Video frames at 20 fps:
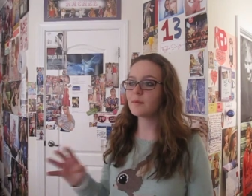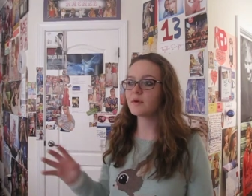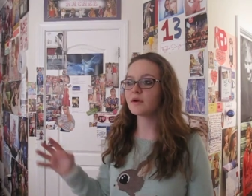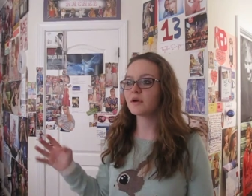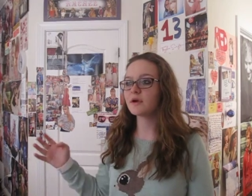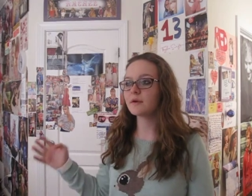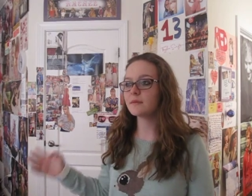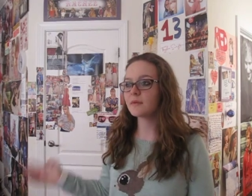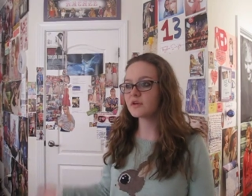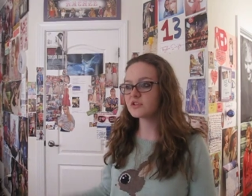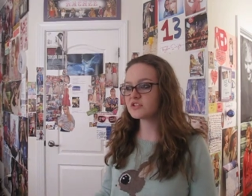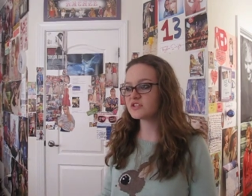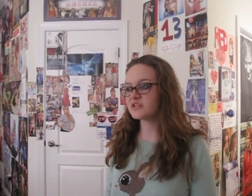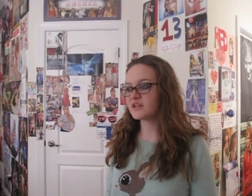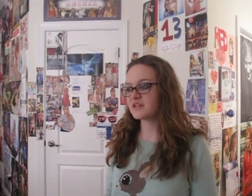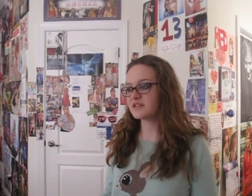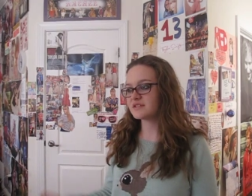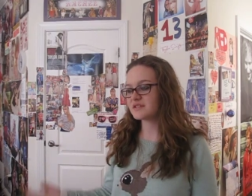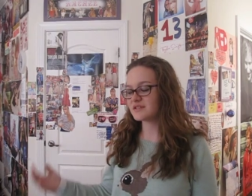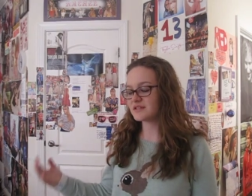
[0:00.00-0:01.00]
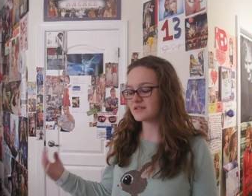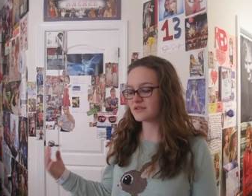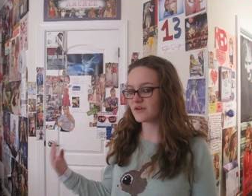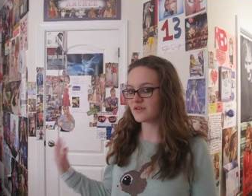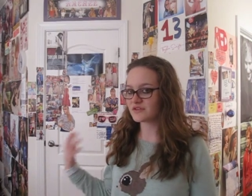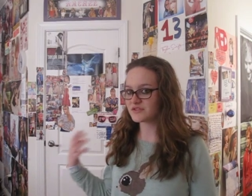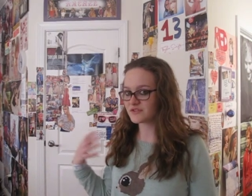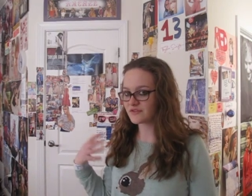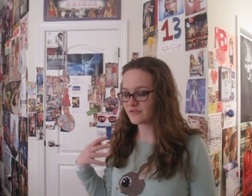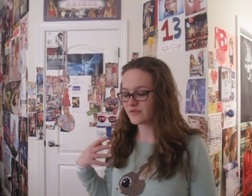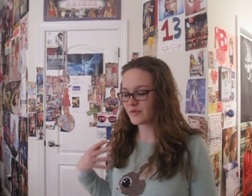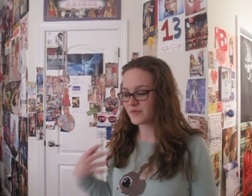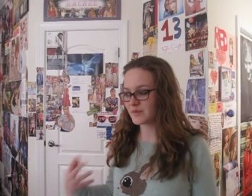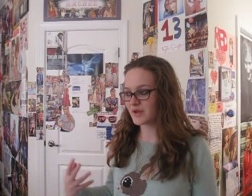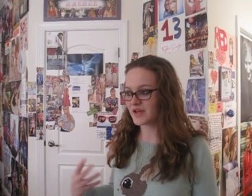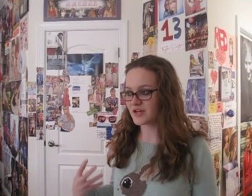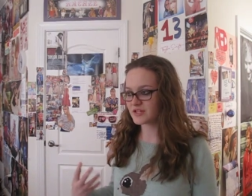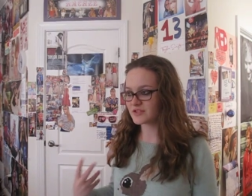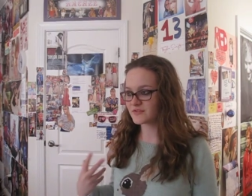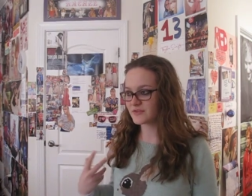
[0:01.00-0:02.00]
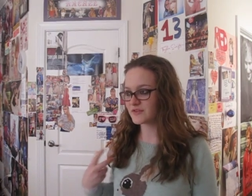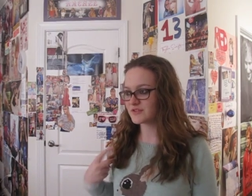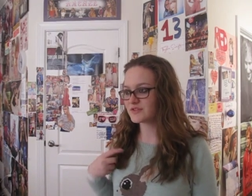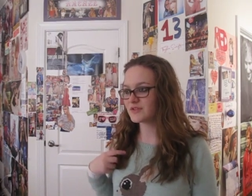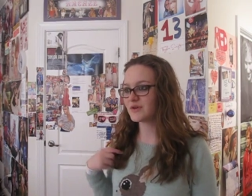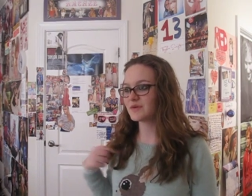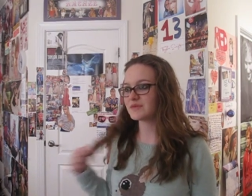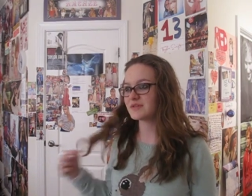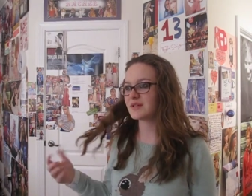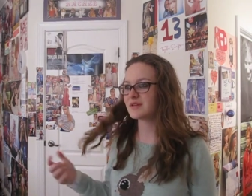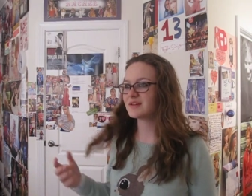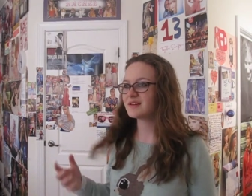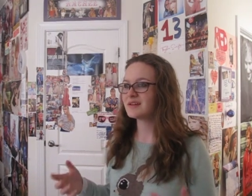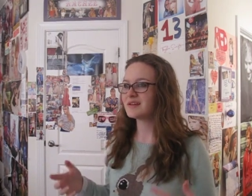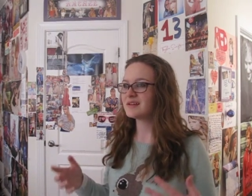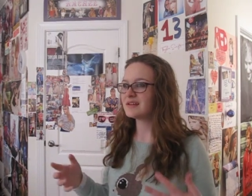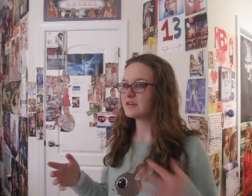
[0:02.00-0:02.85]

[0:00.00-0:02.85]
but her merchandise is also from Nashville. So I was like,